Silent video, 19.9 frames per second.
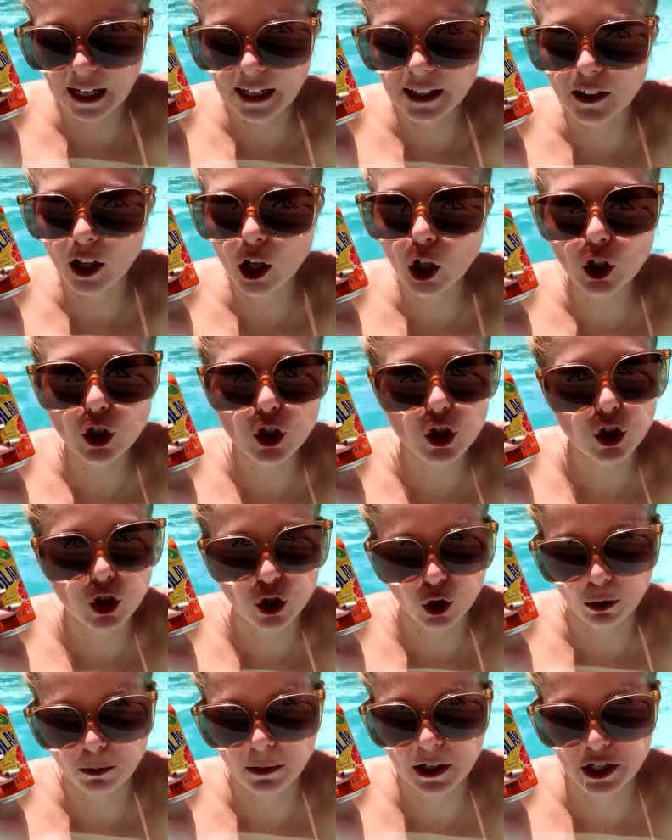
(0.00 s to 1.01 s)
Like, they are
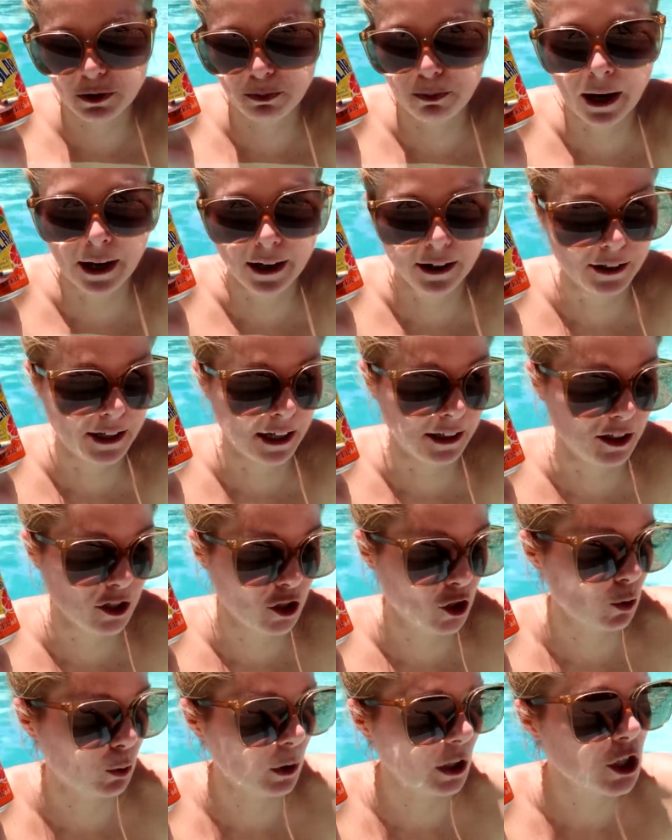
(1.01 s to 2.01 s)
so much better than the
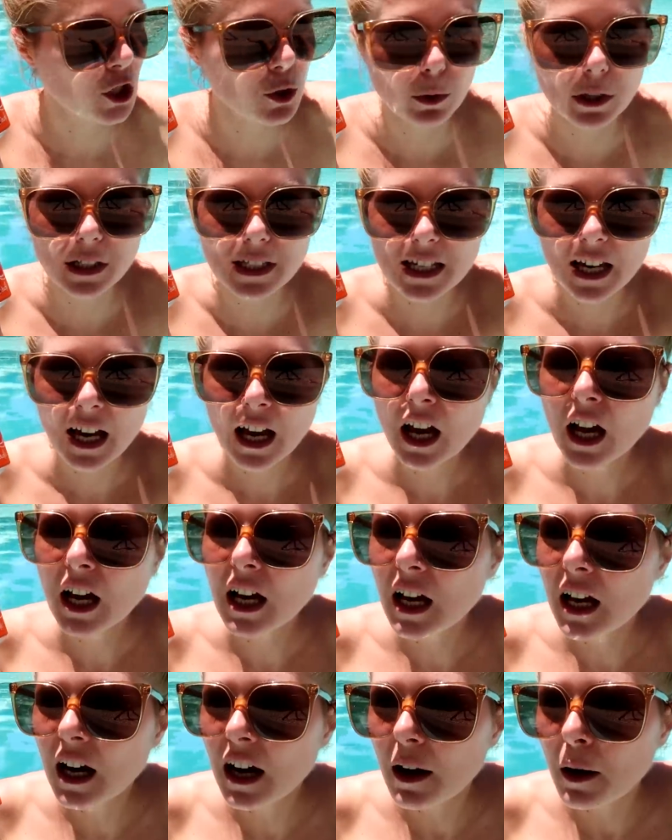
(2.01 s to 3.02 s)
Swedish ones.
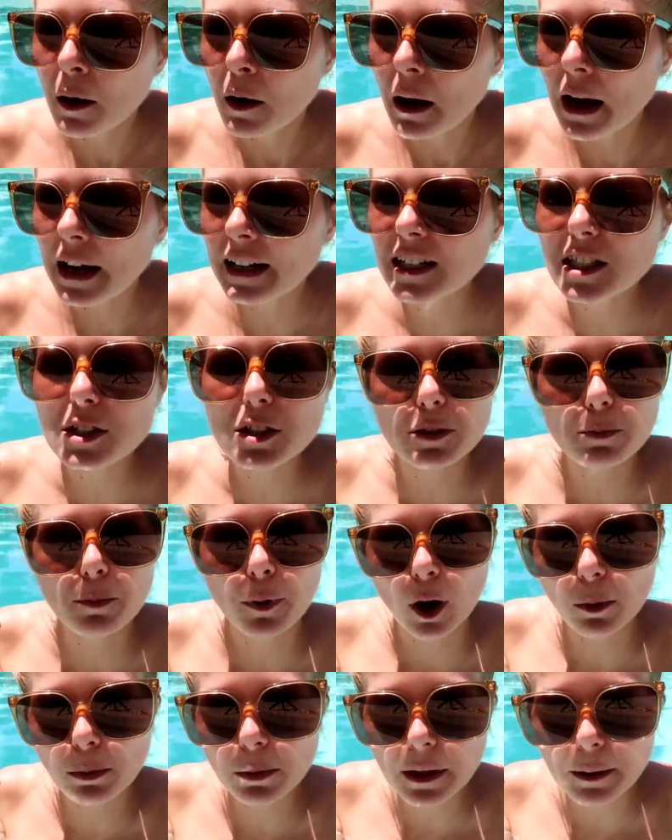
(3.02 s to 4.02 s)
And it's
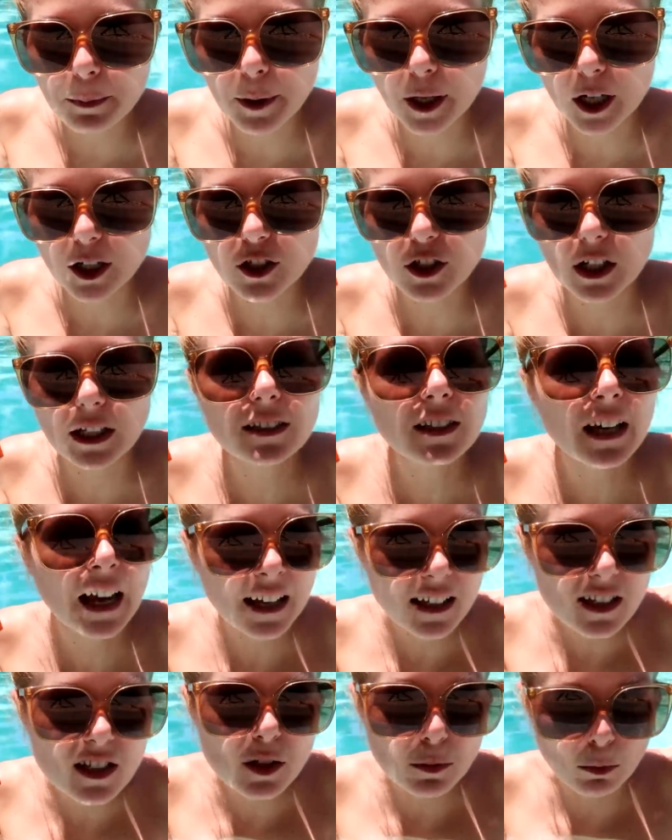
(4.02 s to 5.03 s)
probably because they
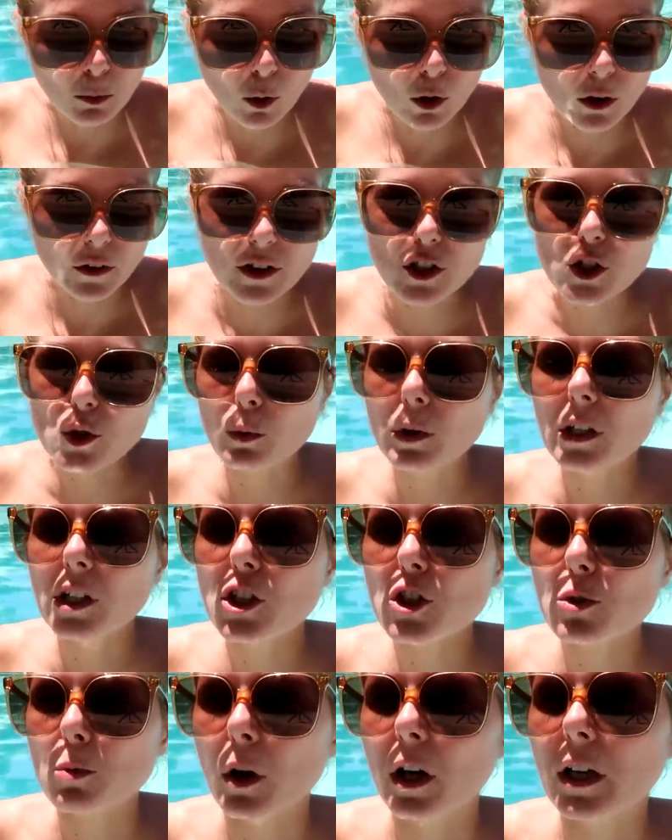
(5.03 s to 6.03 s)
taste more. The
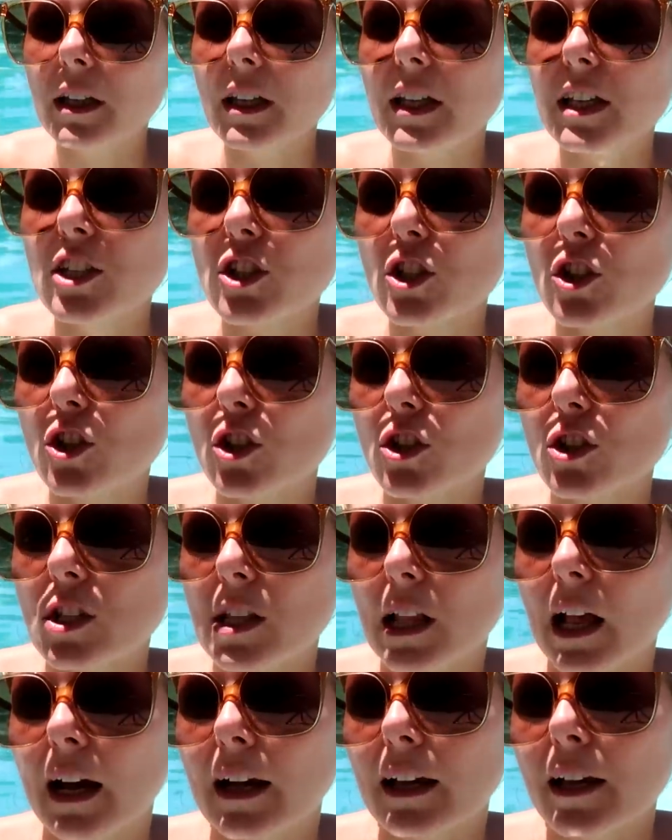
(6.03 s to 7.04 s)
Swedish one is
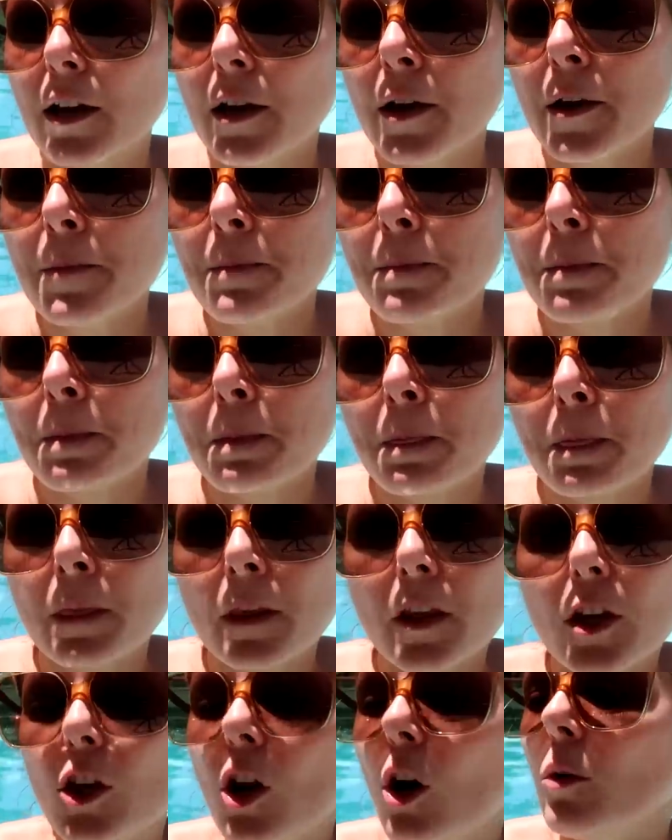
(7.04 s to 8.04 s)
just like,
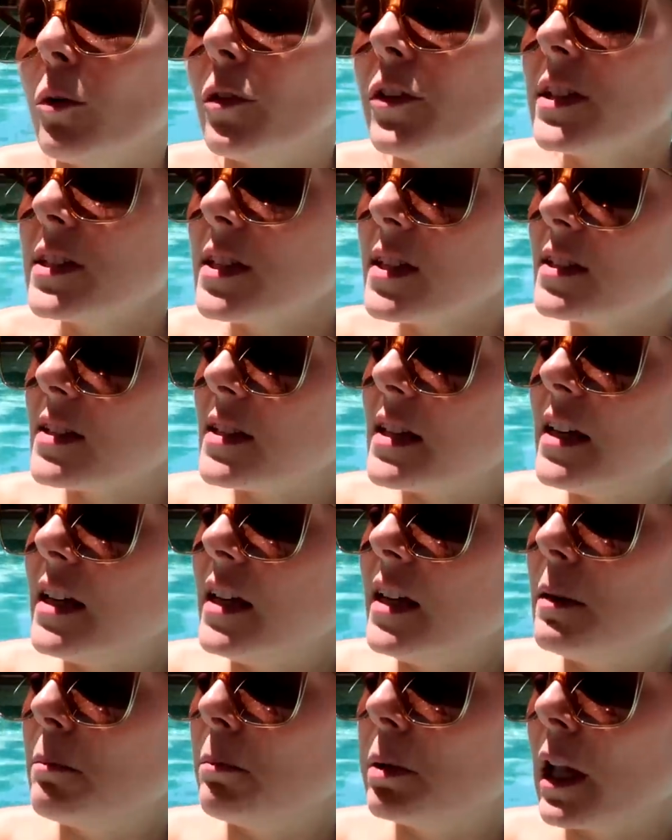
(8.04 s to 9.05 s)
you know, this is
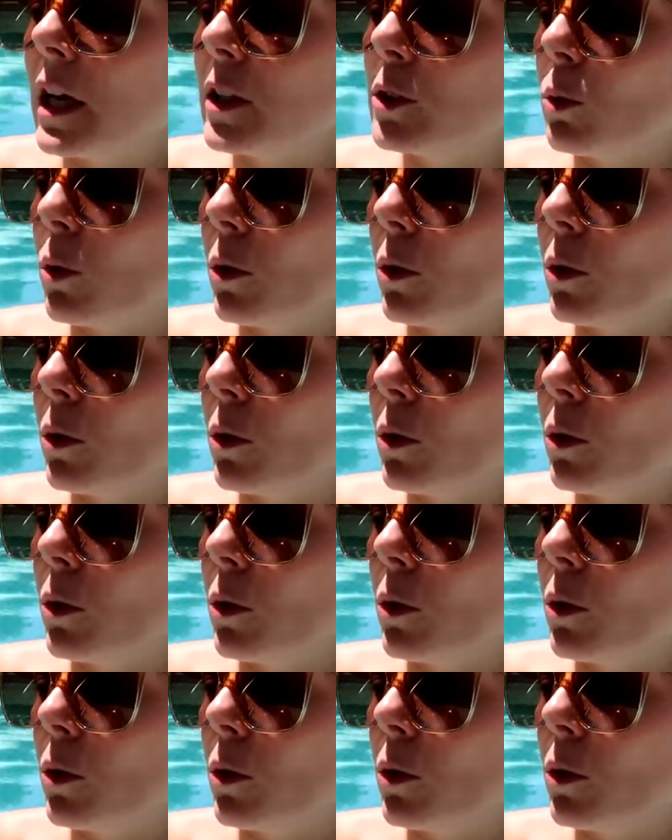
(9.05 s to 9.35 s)
the blood